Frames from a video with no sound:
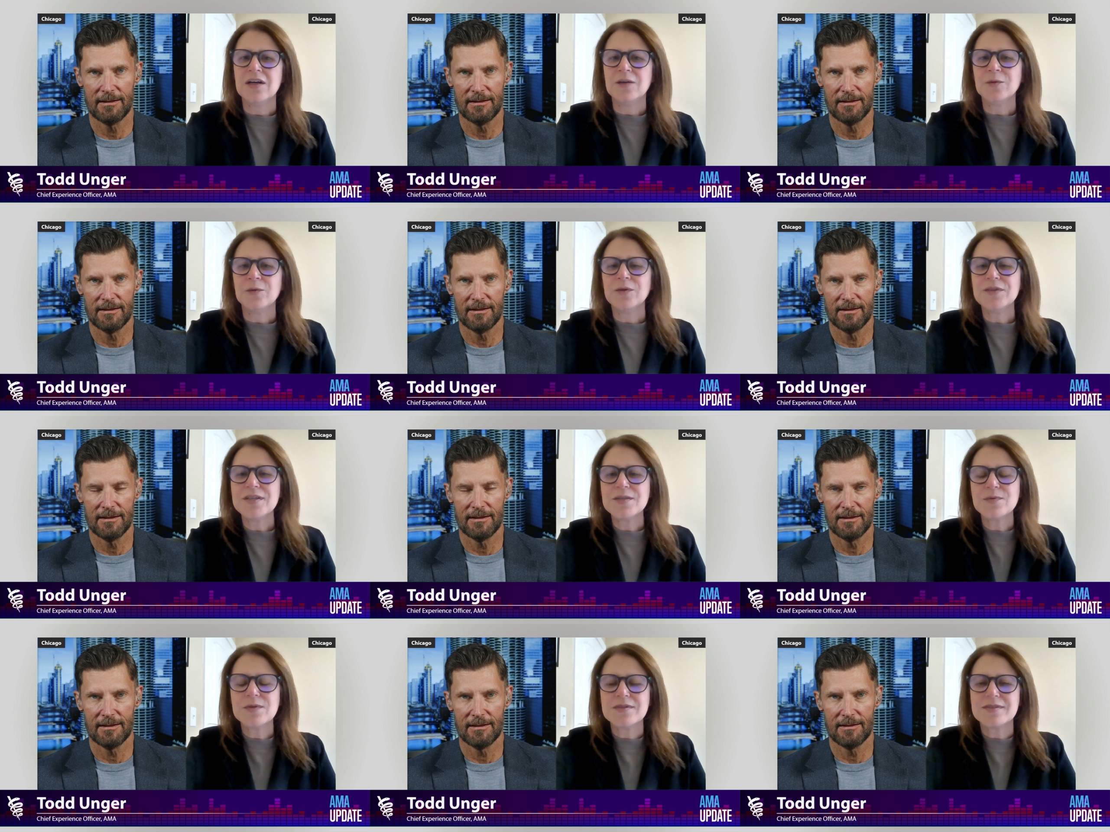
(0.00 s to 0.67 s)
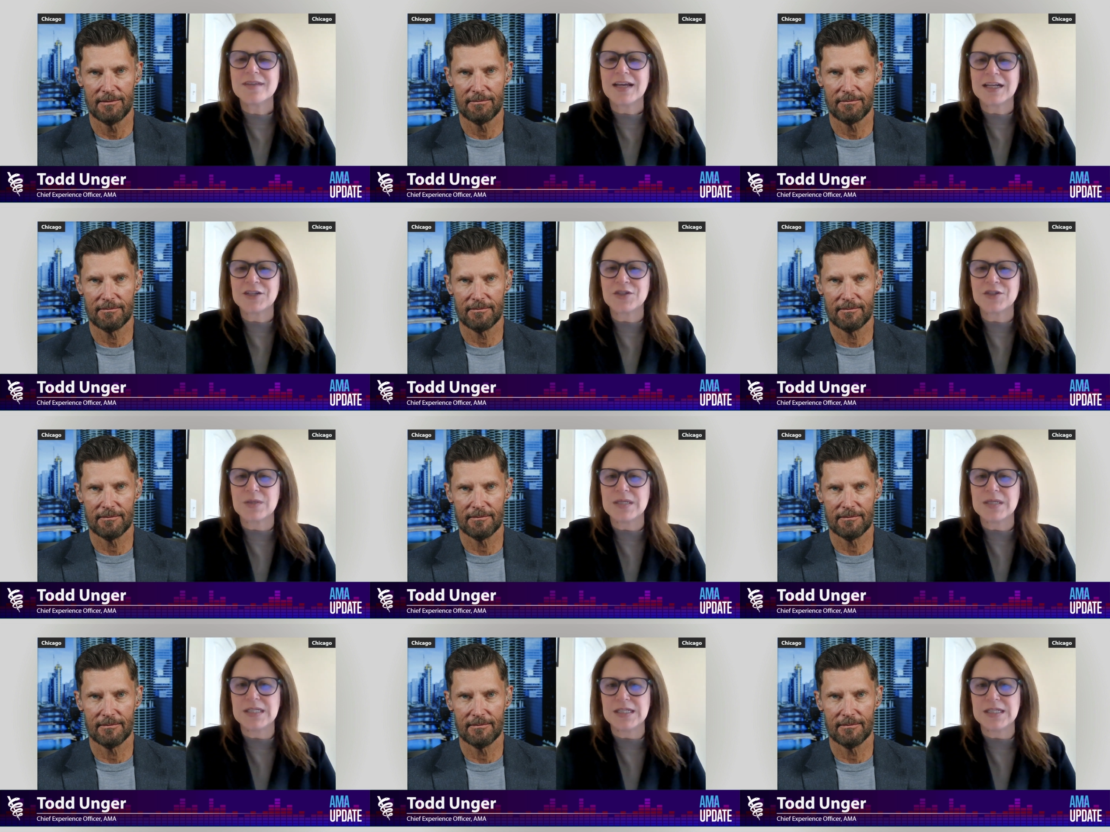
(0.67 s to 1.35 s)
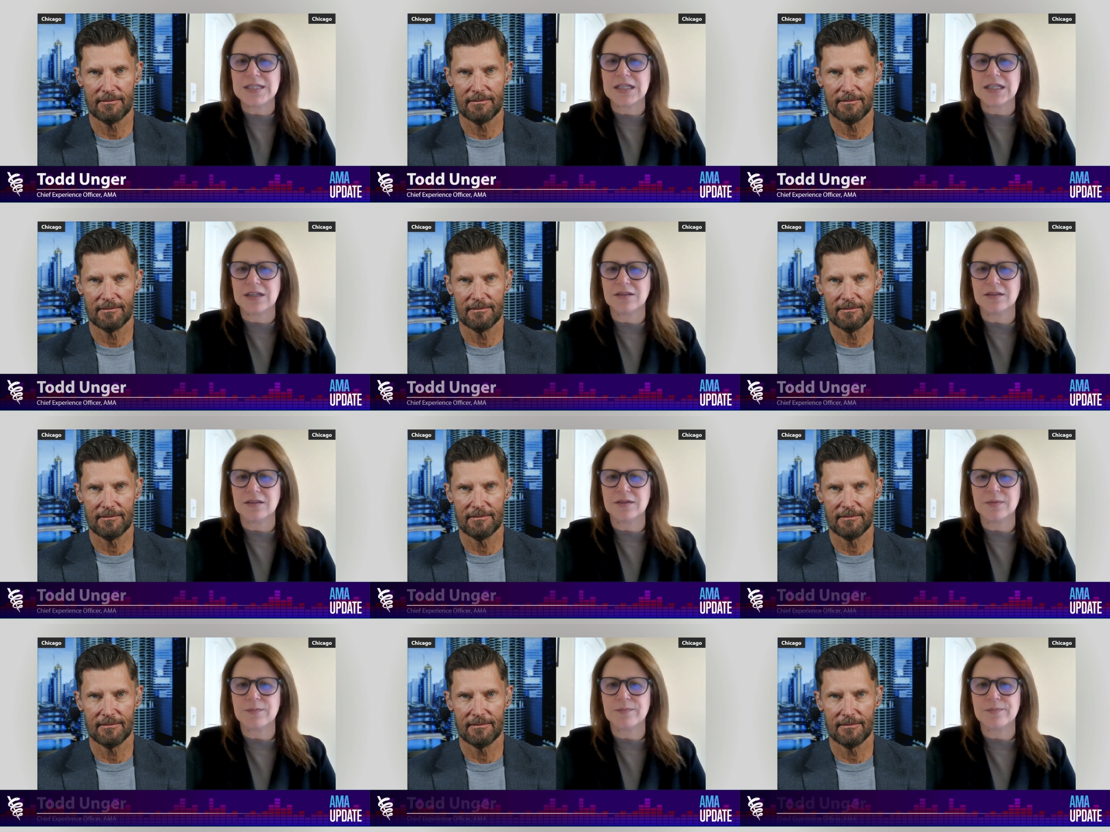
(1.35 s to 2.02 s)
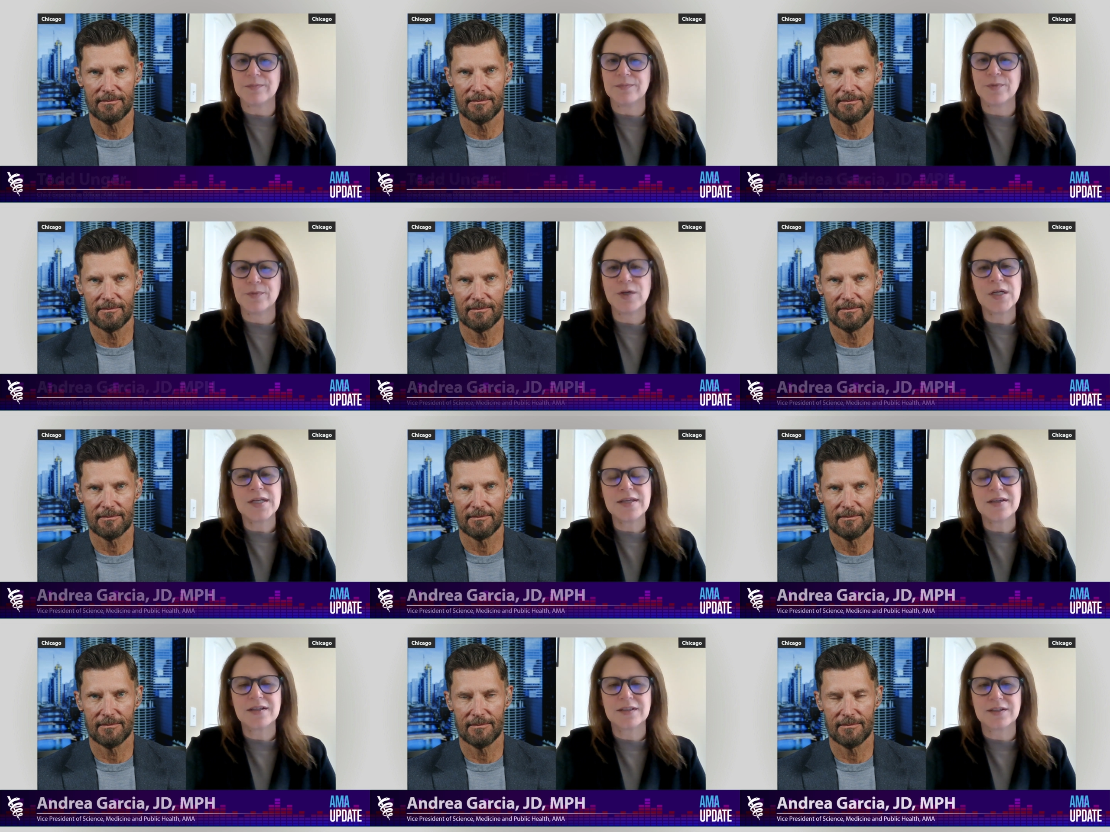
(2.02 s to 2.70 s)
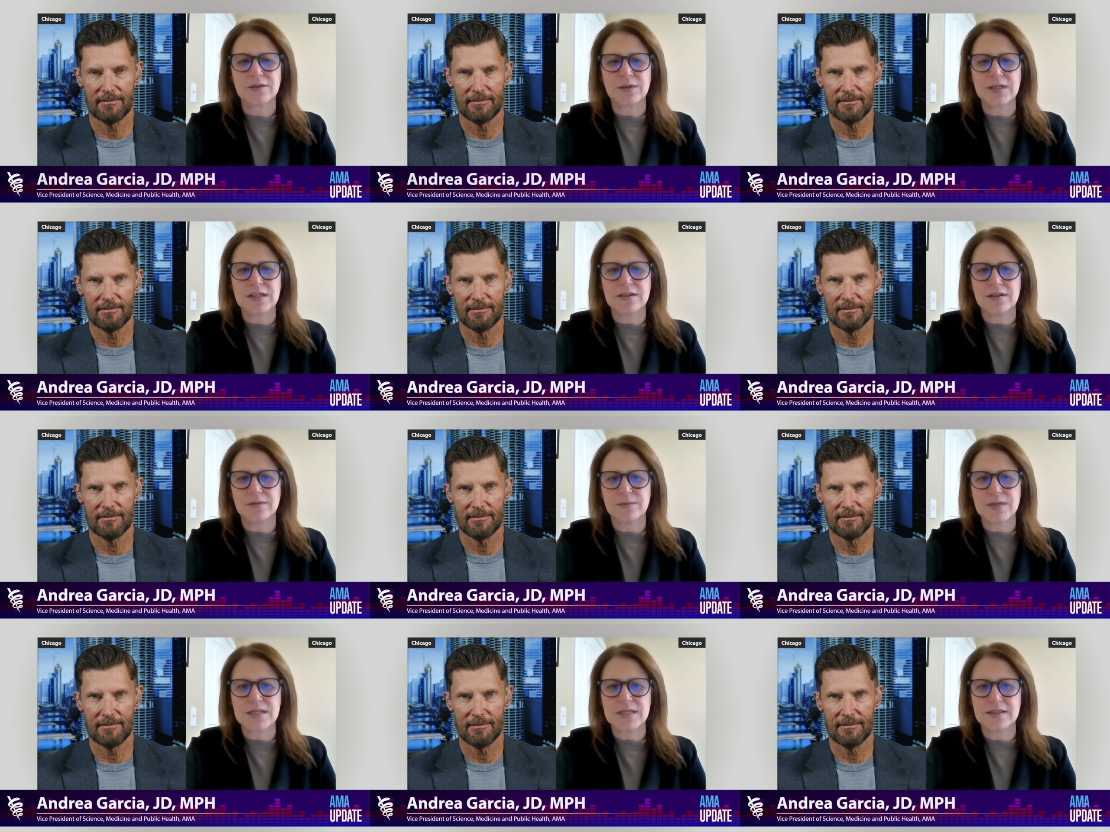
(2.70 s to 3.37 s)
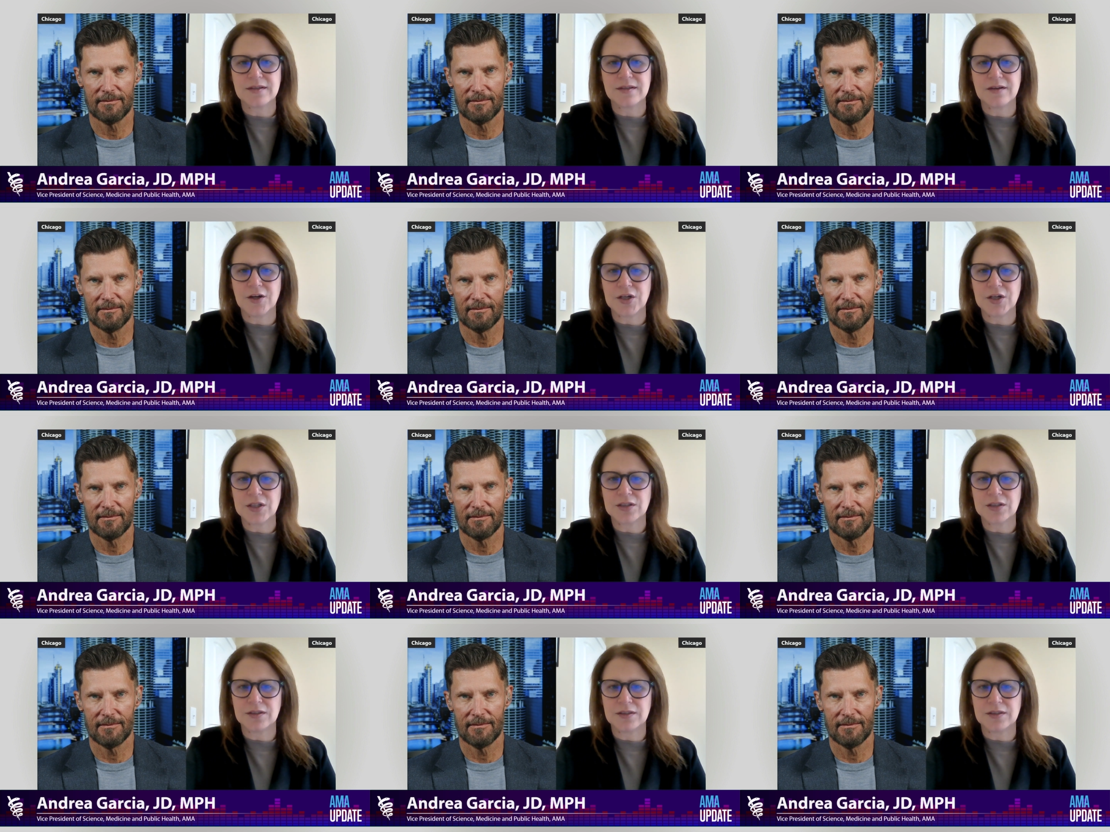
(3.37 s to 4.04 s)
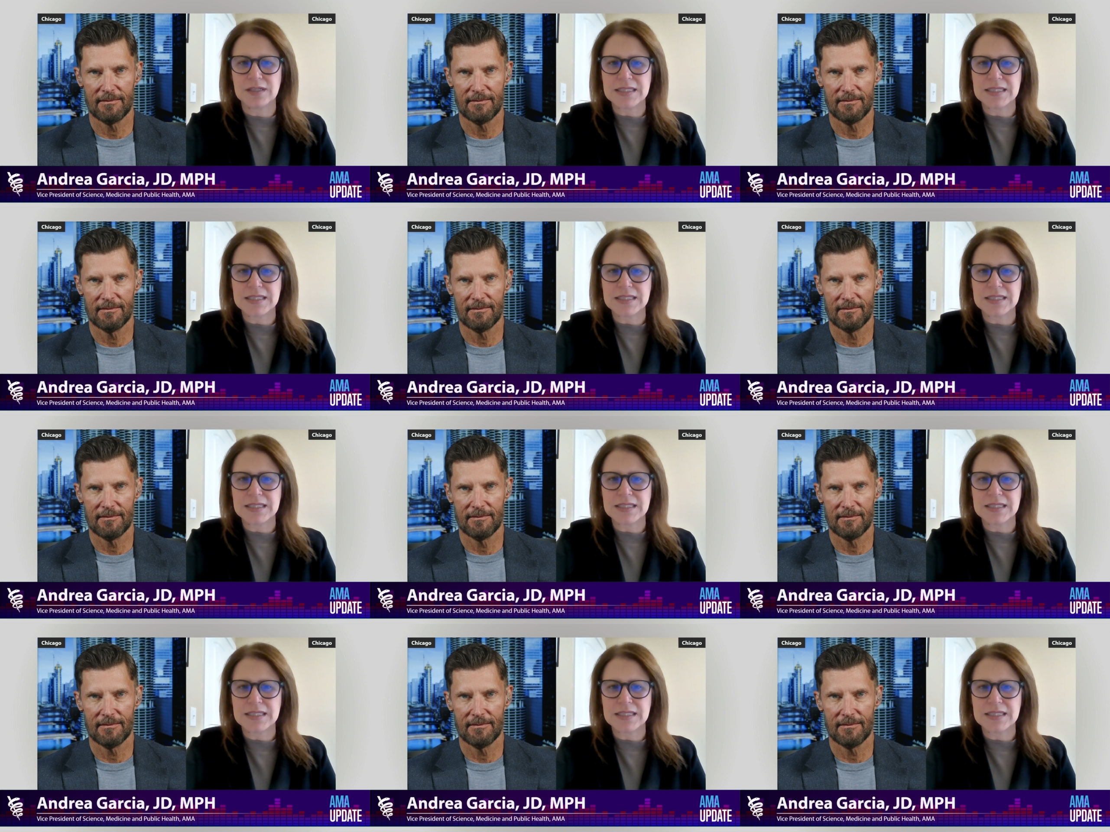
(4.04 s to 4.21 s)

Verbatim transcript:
Speaker 1: Well, this was actually detailed pretty clearly in our recent article on